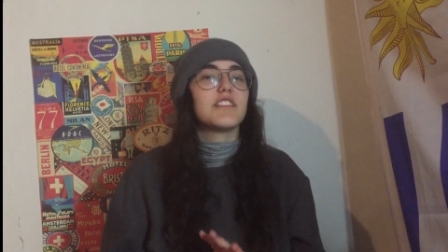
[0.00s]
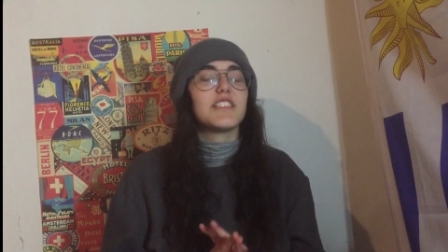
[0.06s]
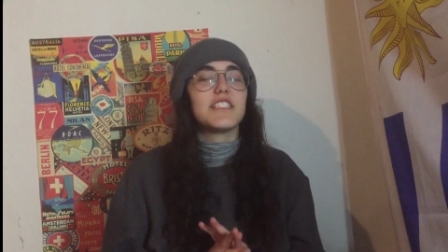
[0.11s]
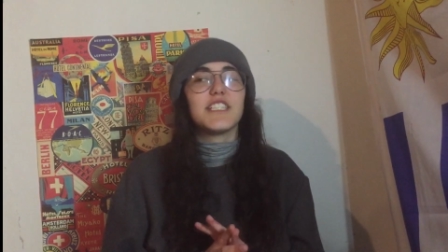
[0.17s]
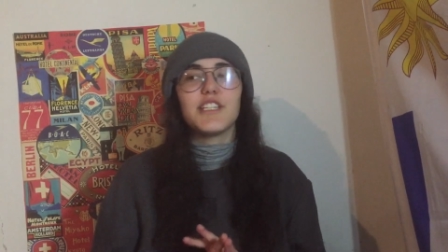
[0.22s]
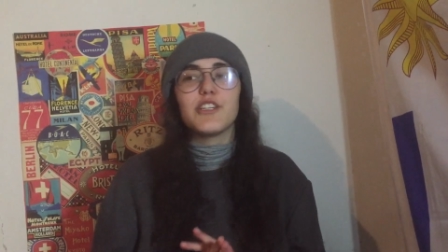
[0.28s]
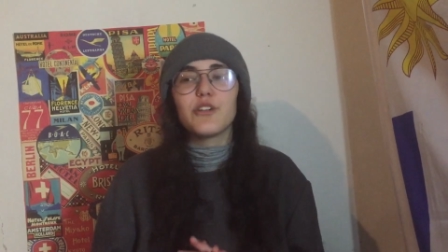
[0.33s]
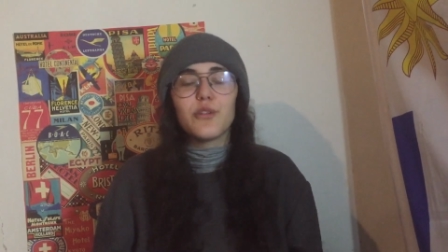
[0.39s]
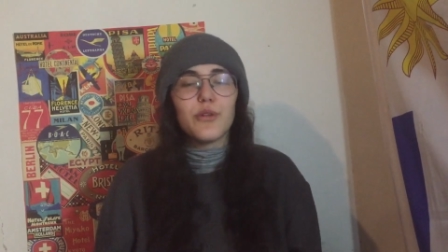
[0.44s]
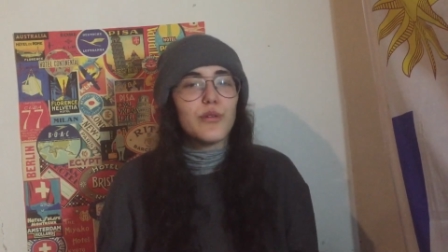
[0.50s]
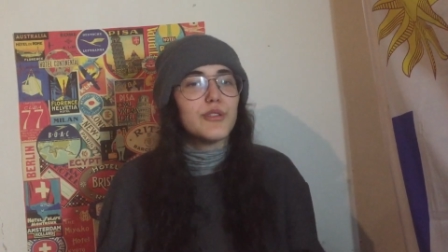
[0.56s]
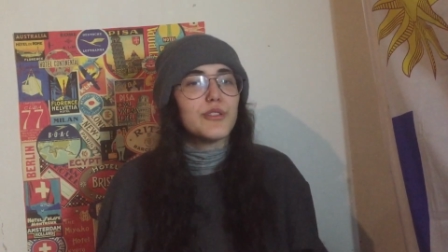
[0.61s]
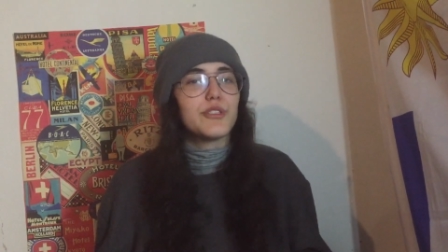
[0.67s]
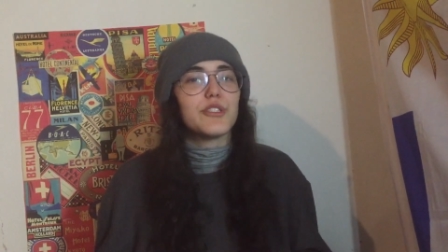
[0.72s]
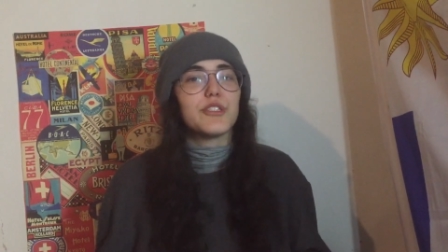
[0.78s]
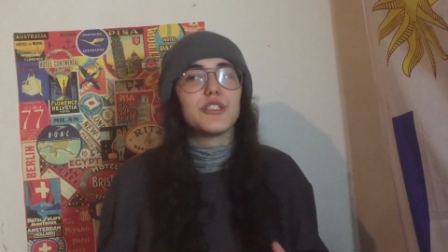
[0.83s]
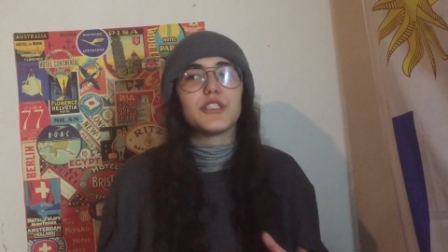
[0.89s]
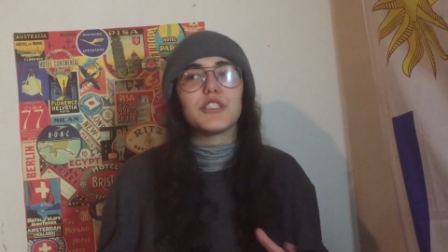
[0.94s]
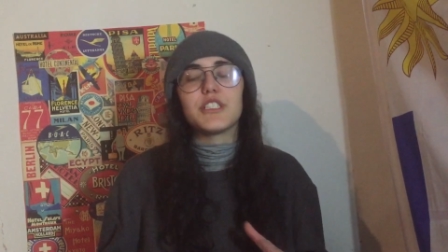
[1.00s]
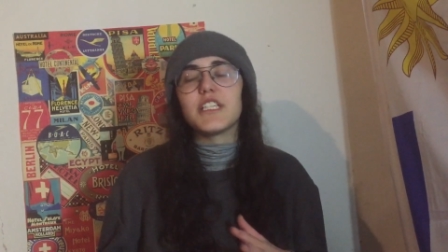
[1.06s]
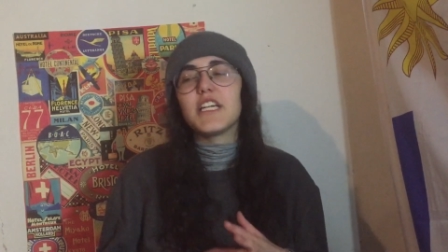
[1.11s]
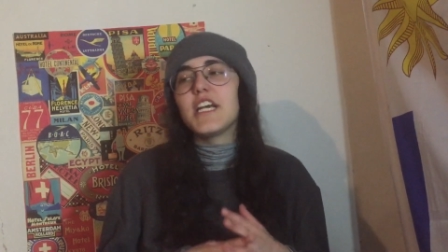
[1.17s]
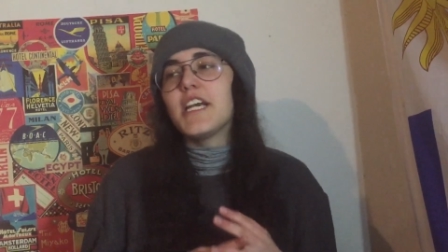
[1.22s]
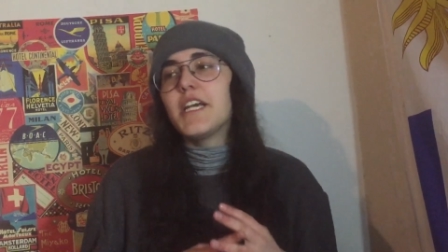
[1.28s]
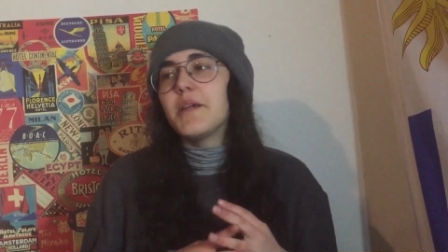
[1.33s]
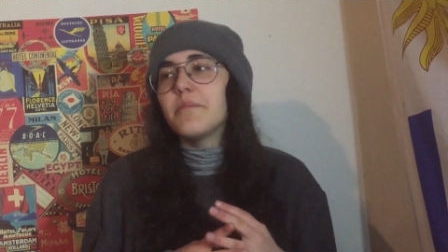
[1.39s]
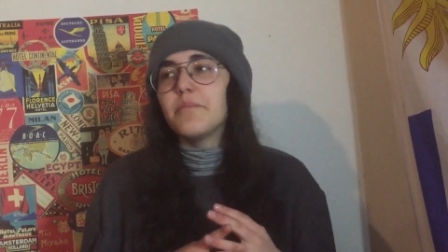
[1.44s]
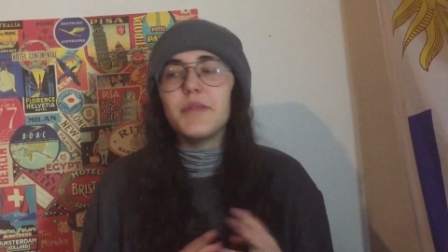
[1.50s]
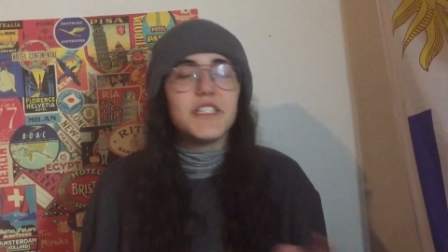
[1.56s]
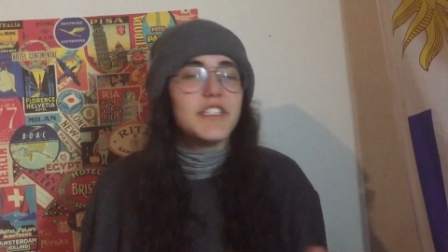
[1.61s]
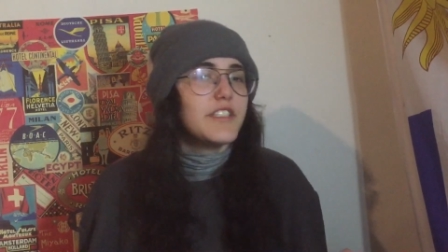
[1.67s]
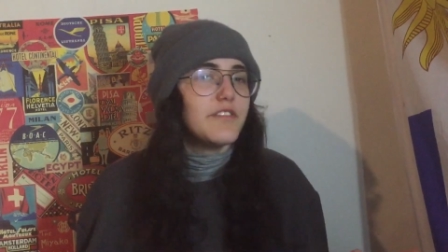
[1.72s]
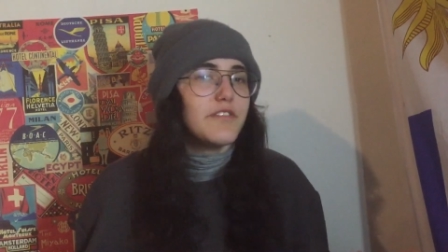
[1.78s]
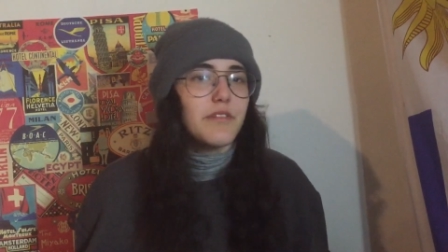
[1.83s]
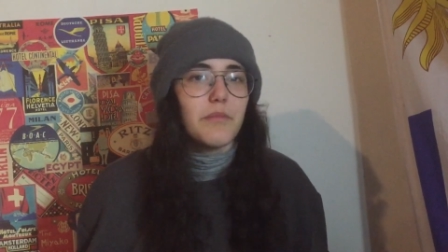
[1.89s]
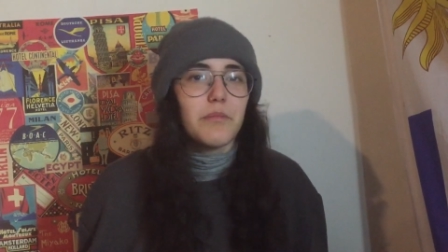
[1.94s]
see cultures, meet
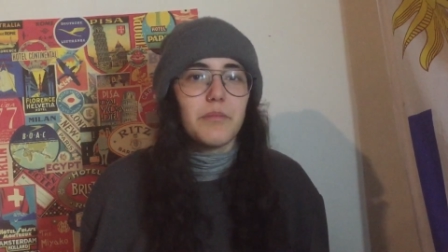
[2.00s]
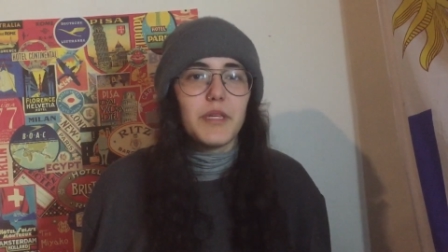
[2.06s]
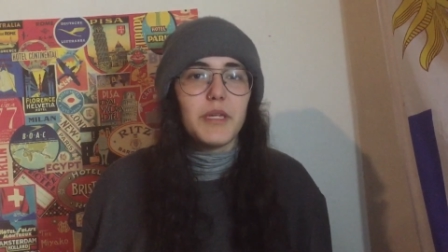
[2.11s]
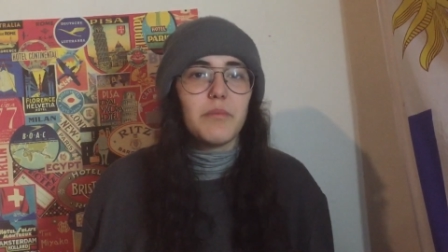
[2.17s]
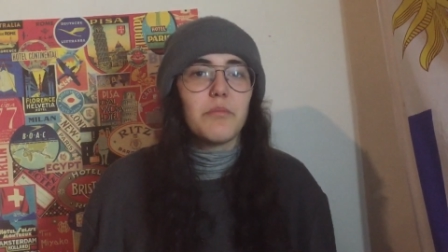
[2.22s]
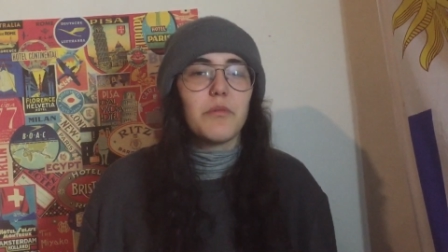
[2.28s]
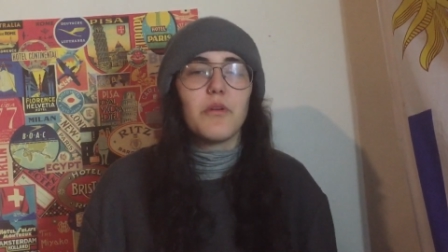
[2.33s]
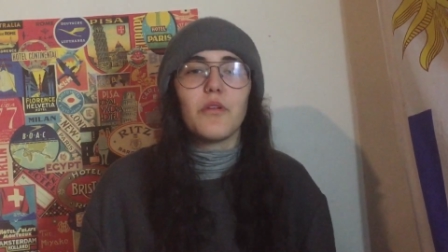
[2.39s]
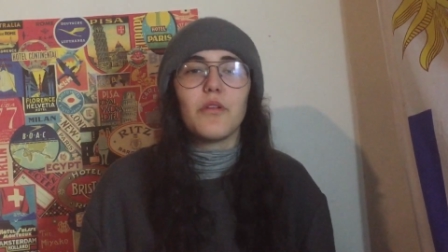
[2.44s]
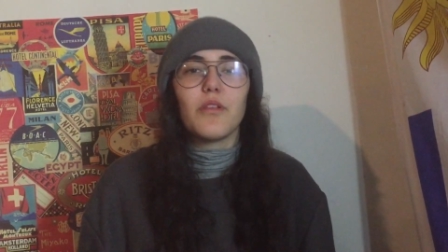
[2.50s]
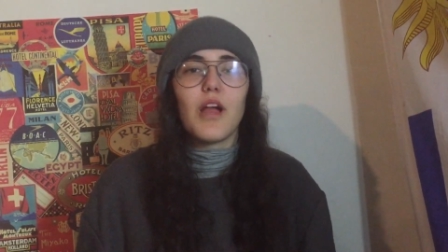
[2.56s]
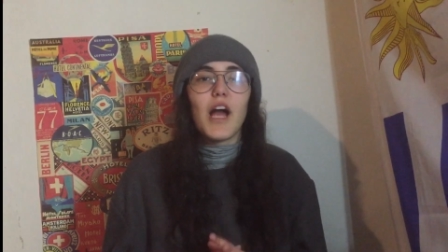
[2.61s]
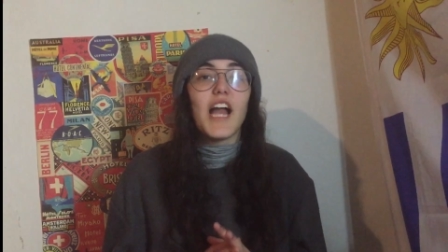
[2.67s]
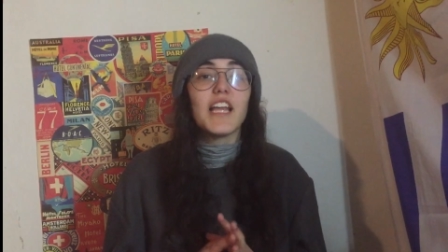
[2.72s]
different people.